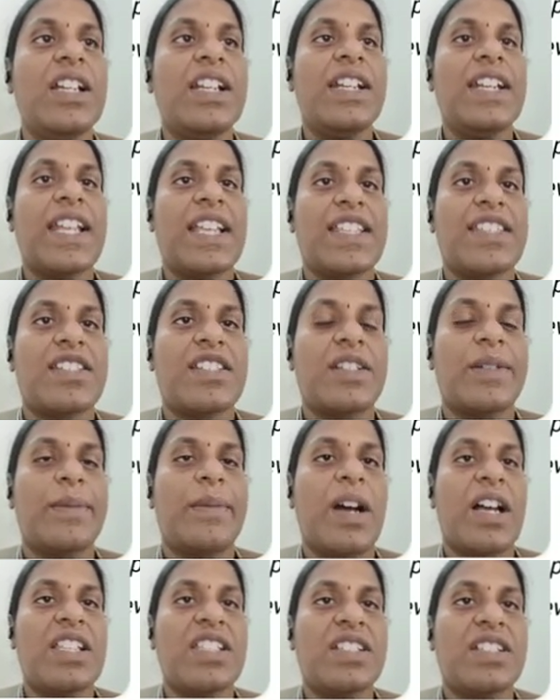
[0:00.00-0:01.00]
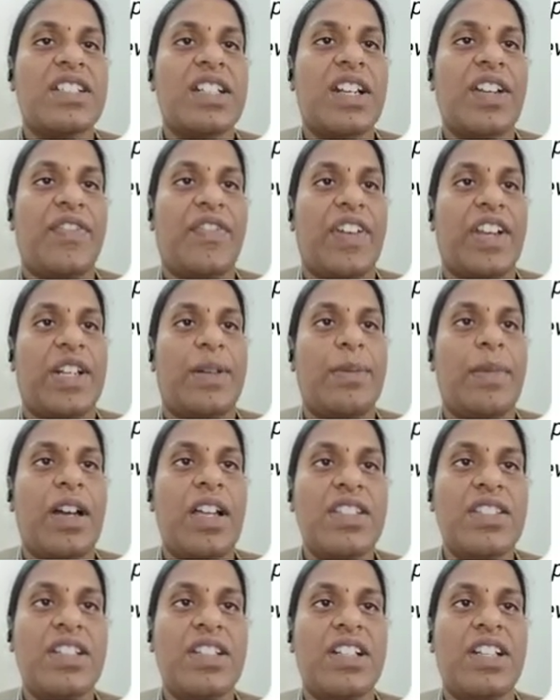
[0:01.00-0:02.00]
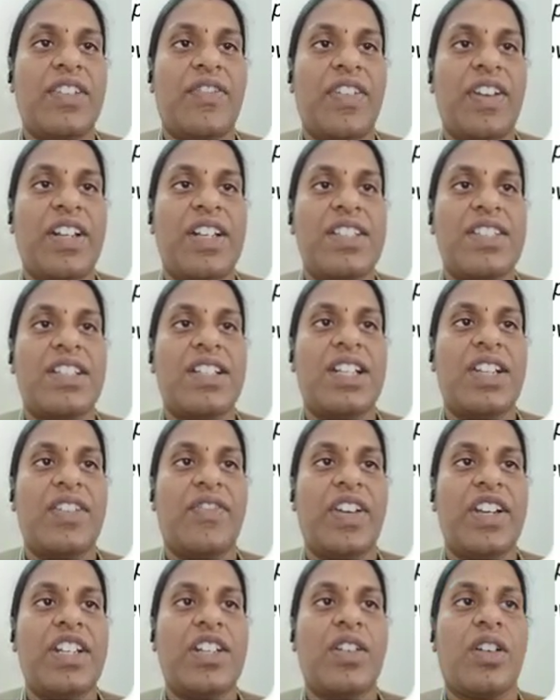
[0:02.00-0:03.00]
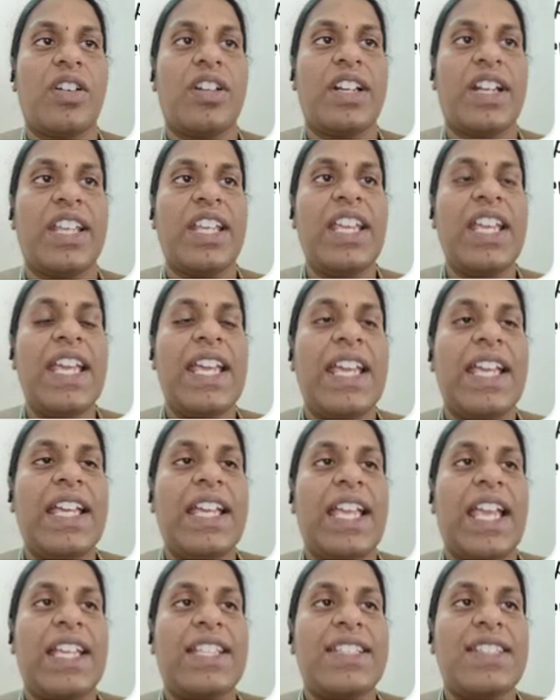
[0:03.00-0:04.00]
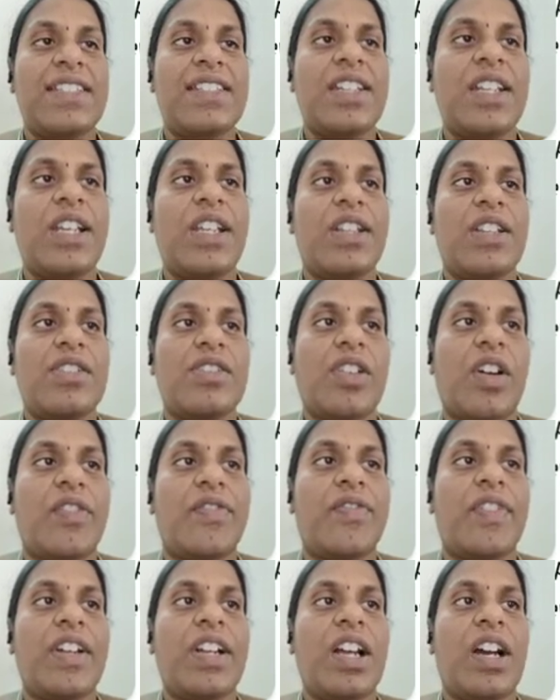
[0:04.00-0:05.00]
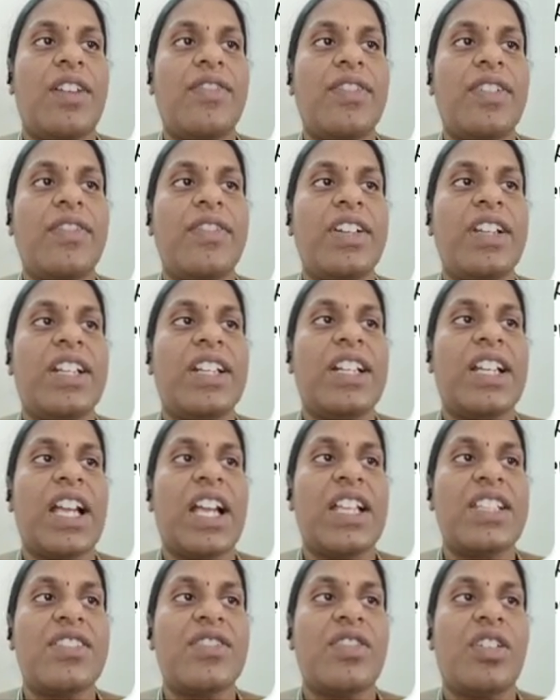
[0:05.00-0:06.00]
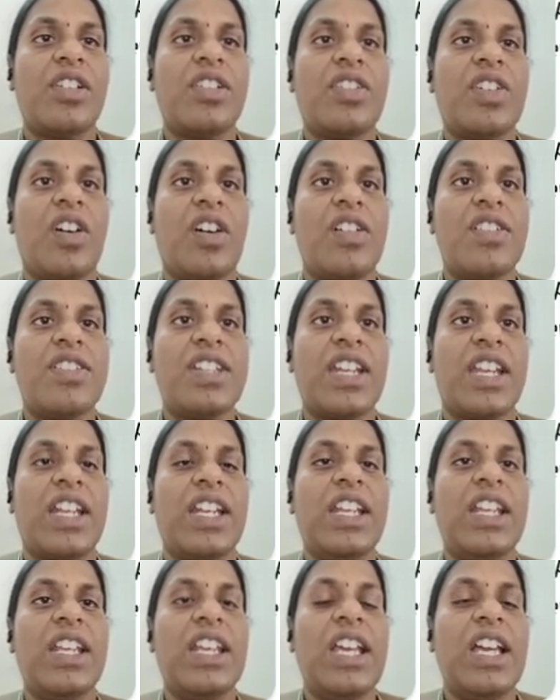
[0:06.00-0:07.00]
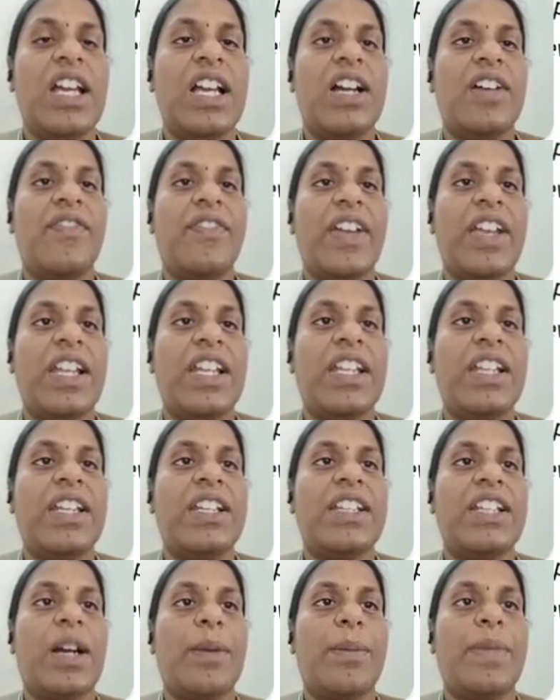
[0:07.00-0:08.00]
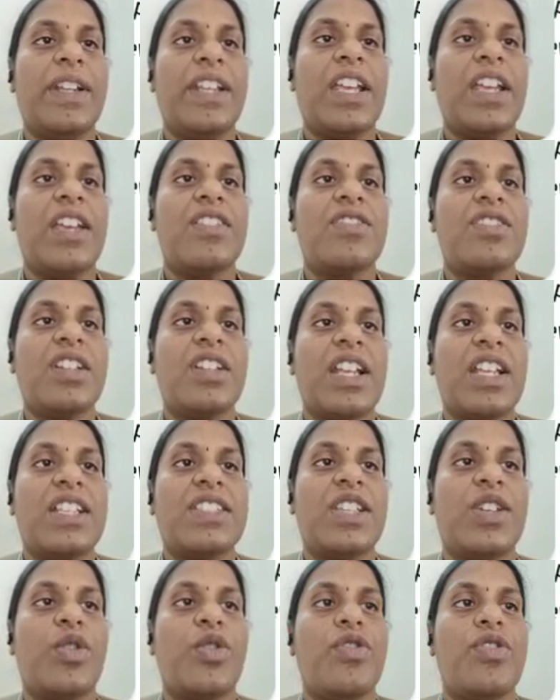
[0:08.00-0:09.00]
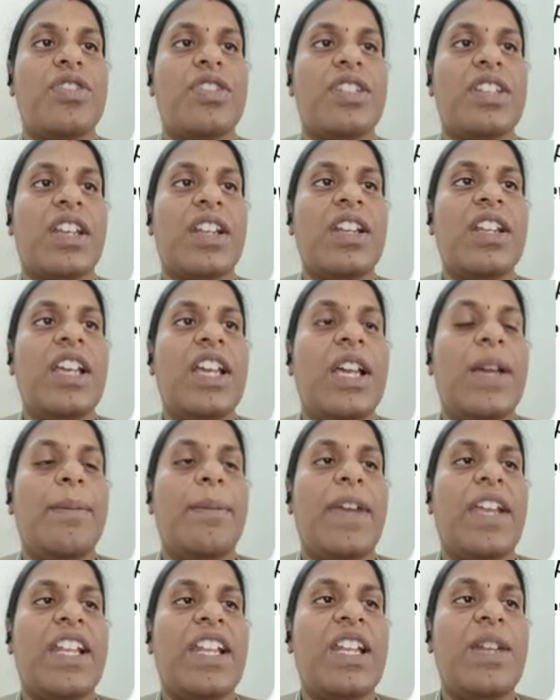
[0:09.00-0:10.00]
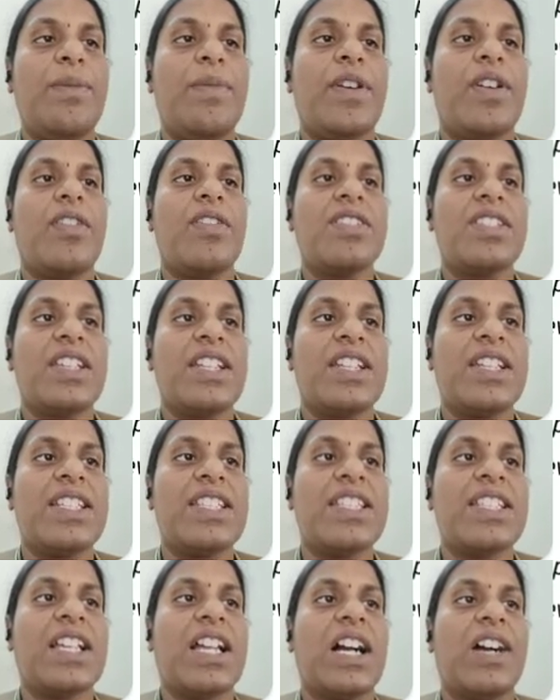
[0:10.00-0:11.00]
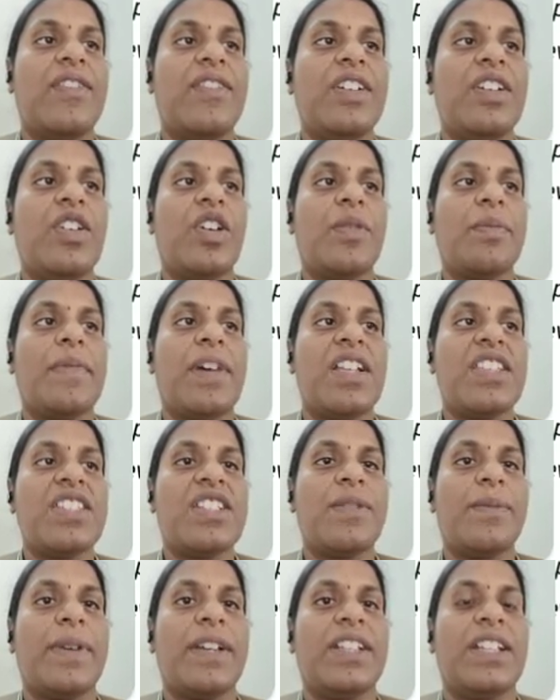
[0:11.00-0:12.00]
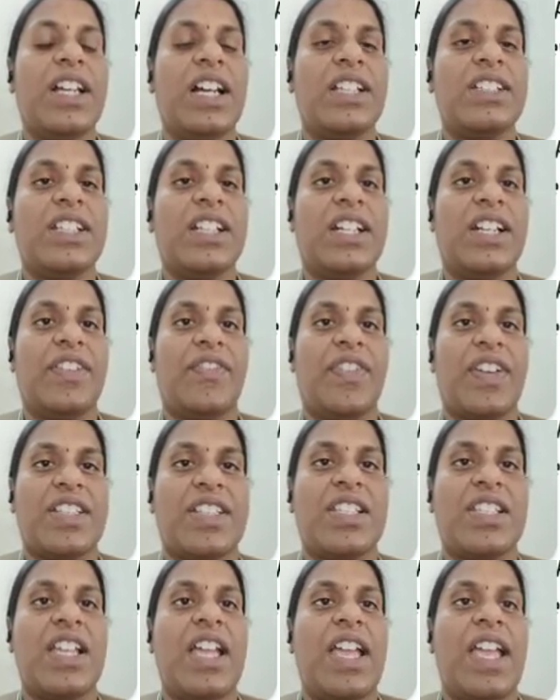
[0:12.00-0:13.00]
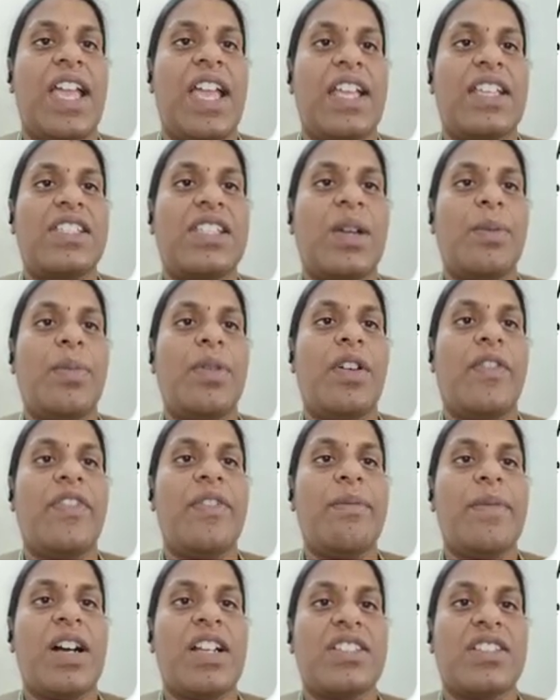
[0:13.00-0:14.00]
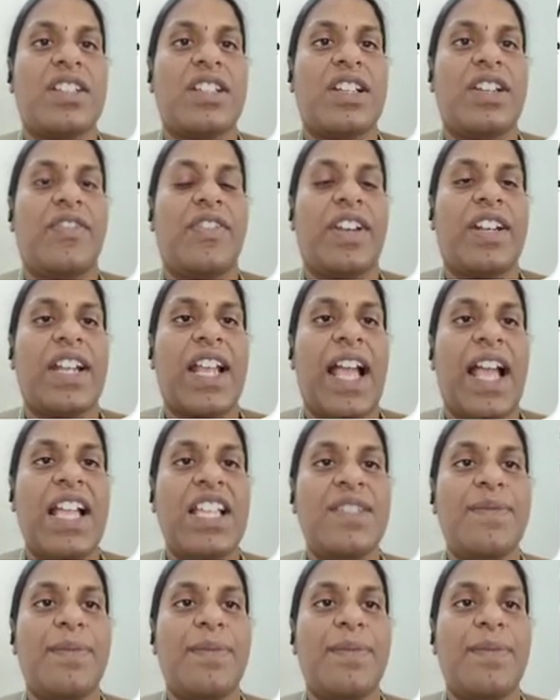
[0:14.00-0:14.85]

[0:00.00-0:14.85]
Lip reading: Next, masked defect. Masked defect is a defect already existing in the software. However, it has not caused any failure in the application execution, mainly because it is covered or masked by the other defects. Example of a masked defect: as